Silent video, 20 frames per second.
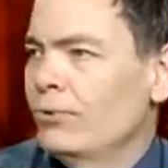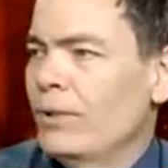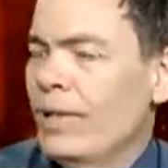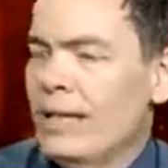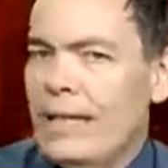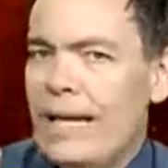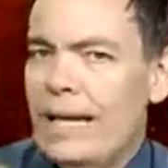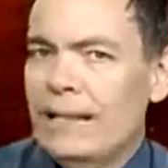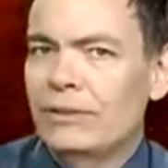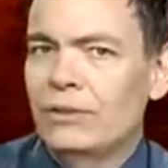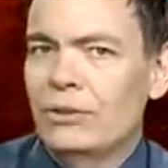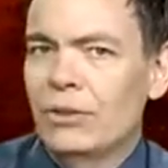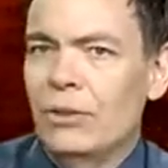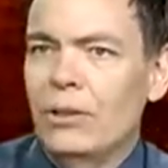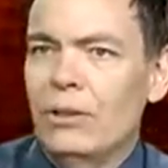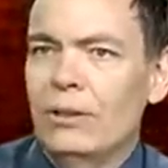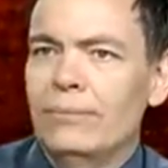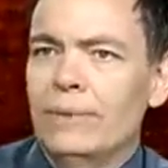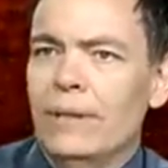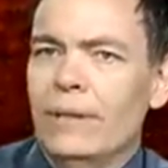
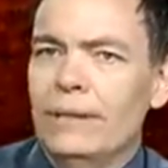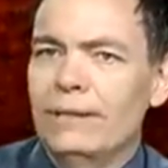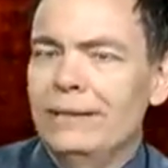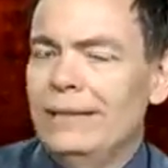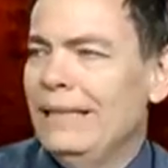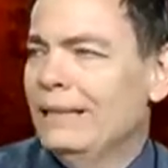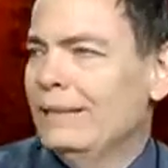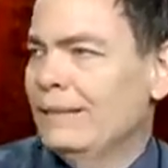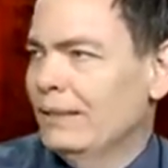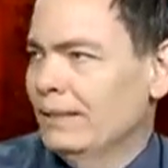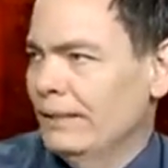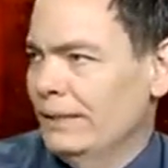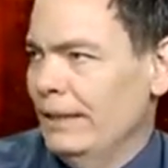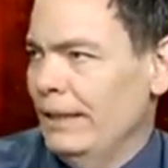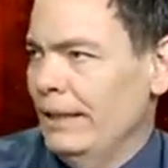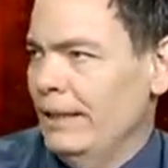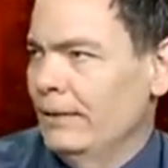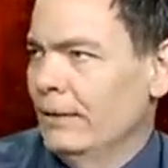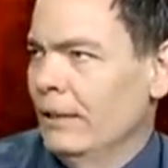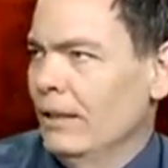financial
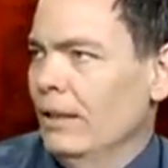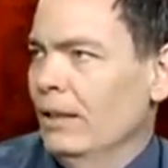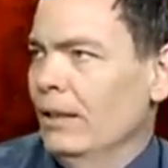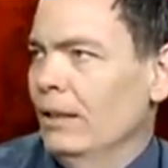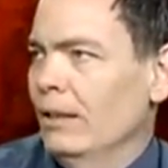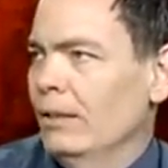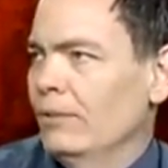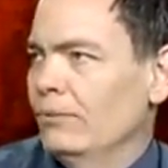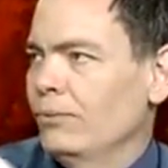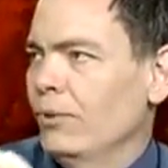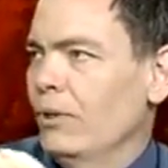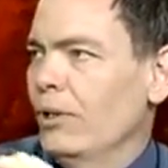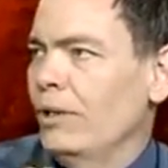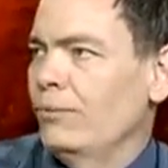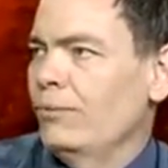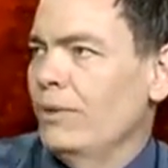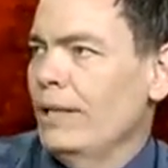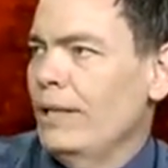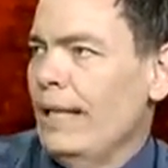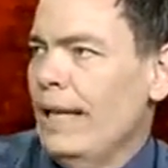indecency, for
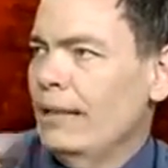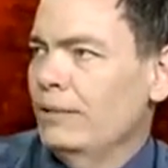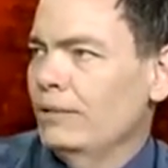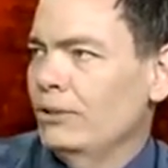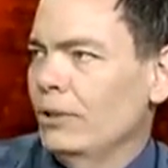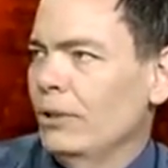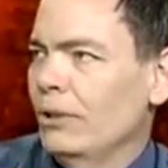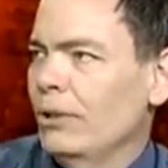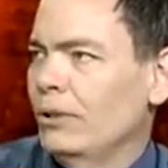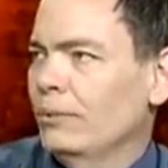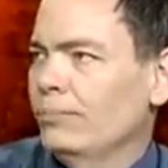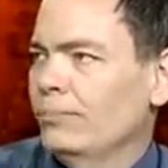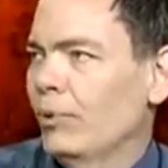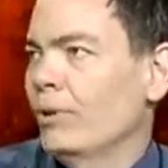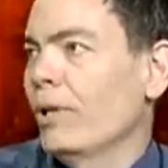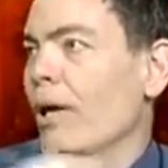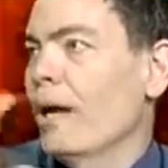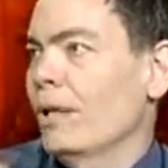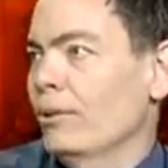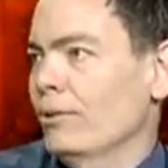financial
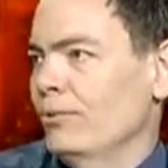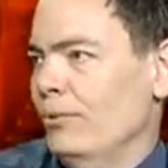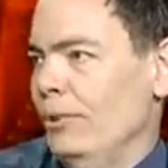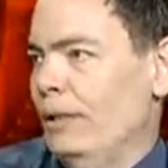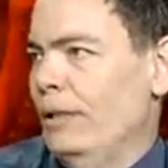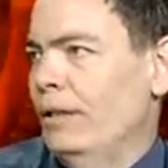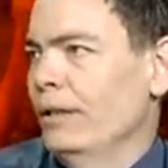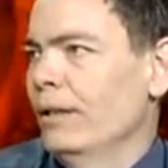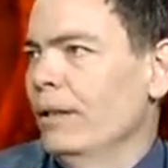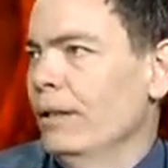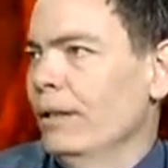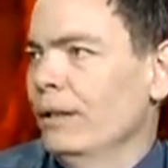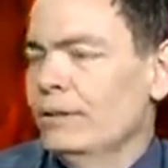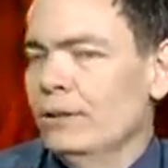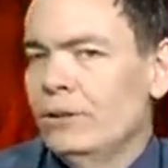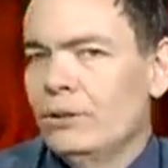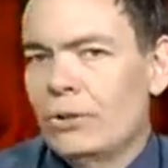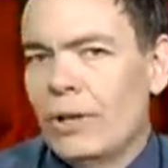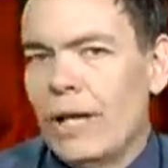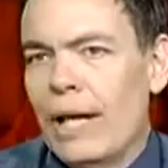pornography,
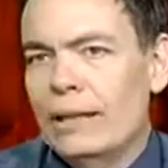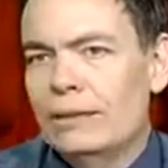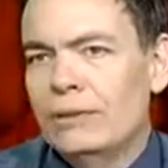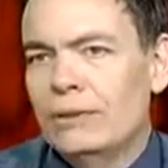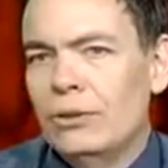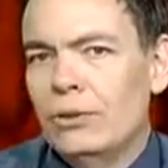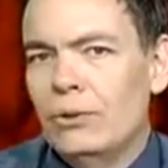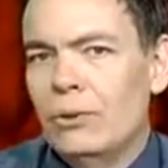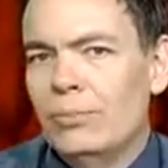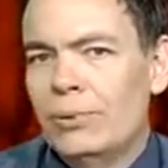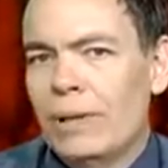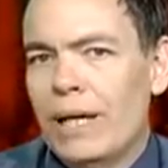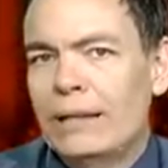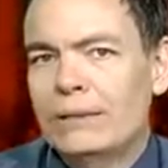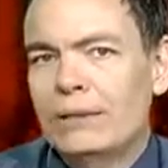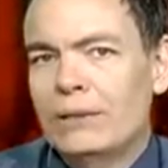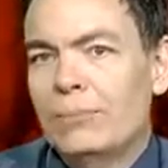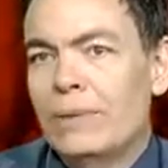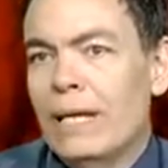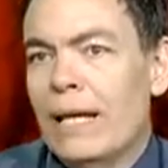to try to apply
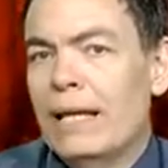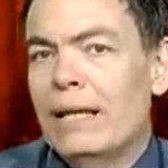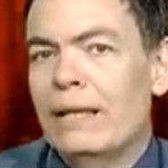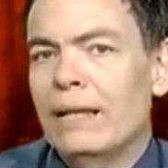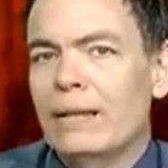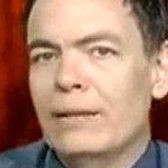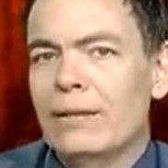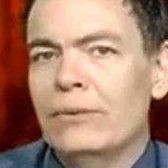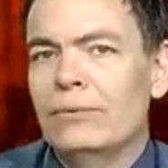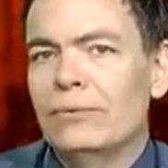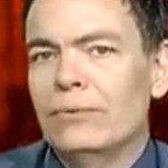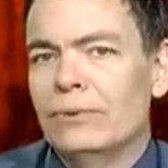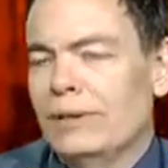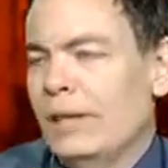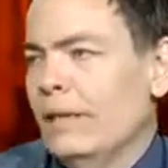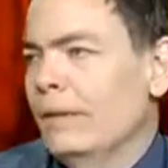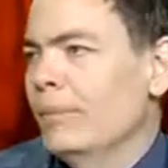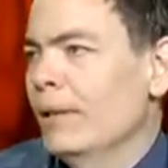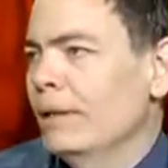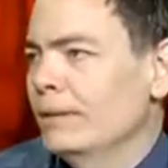some negative
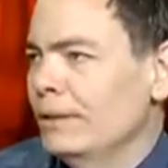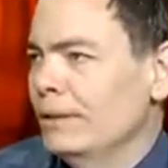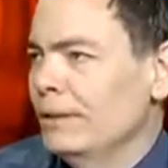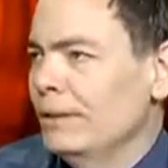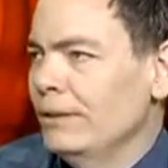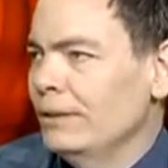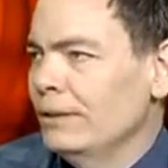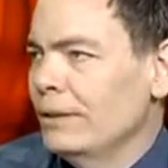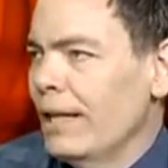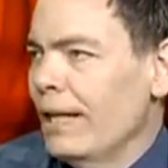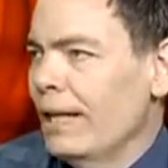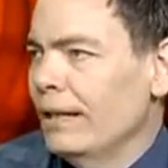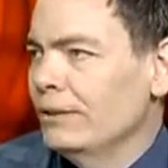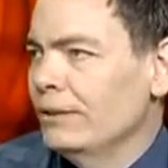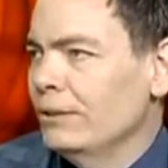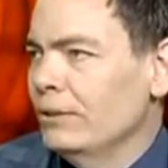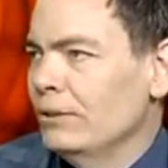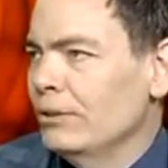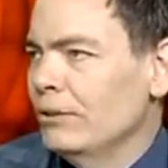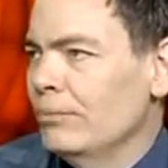stigma to these
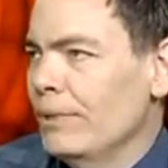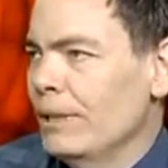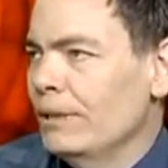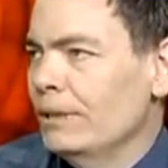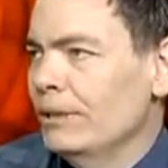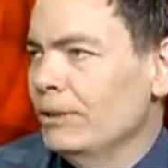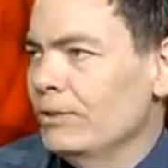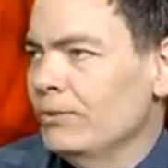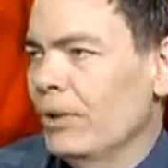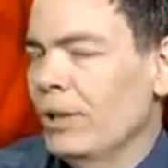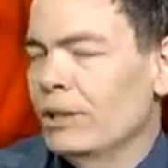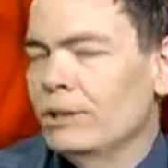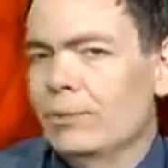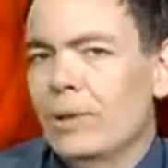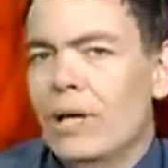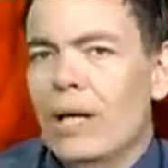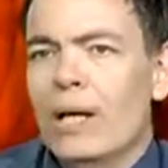guys who commit these frauds.